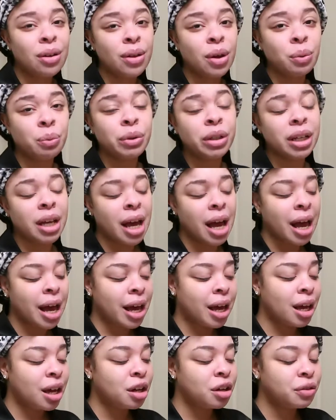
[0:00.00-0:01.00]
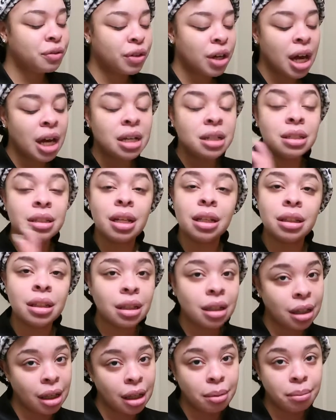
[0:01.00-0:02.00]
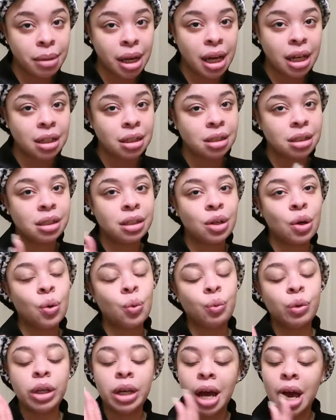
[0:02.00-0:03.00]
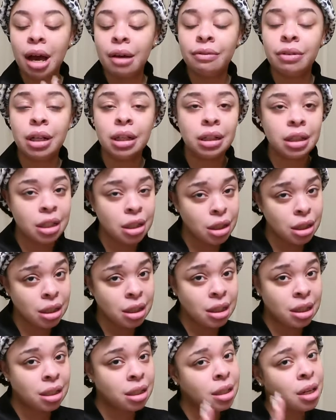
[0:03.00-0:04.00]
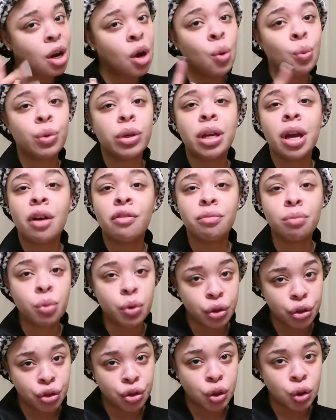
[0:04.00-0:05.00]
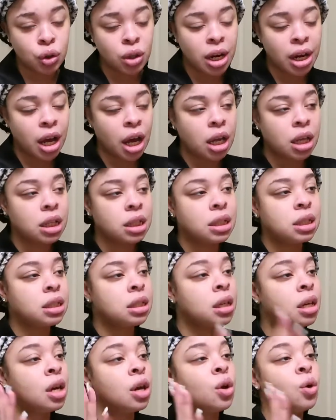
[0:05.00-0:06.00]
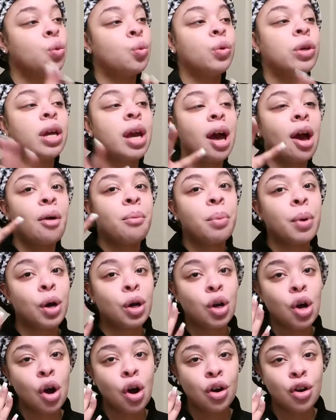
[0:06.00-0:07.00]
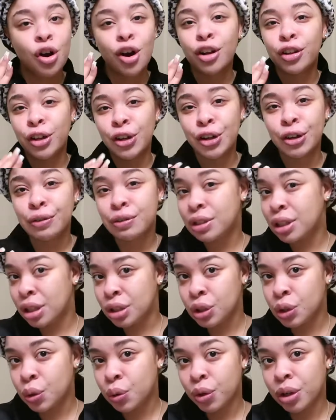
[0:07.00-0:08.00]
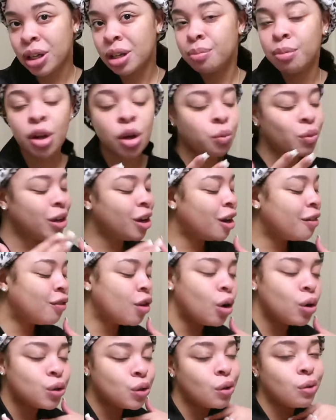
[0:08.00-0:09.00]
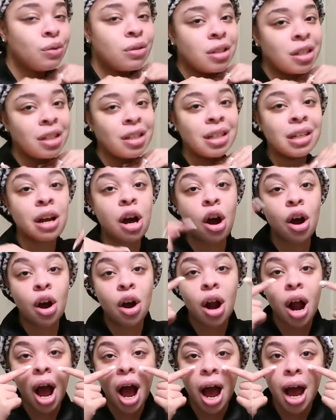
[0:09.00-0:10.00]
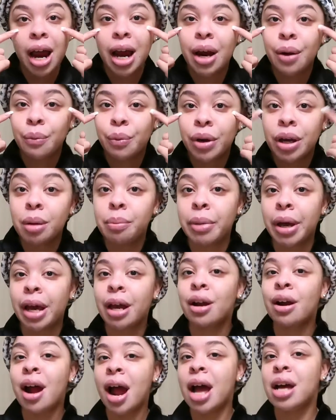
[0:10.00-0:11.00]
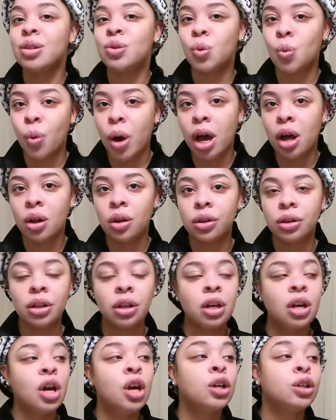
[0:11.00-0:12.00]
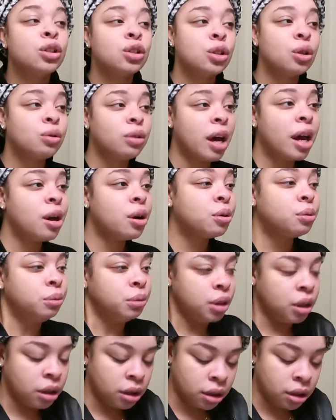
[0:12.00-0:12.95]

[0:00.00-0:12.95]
that we have done the clay mask, we have cleansed, we have moisturized, we have put on our layer of sunscreen, and we have also done our eye repair as well. So now,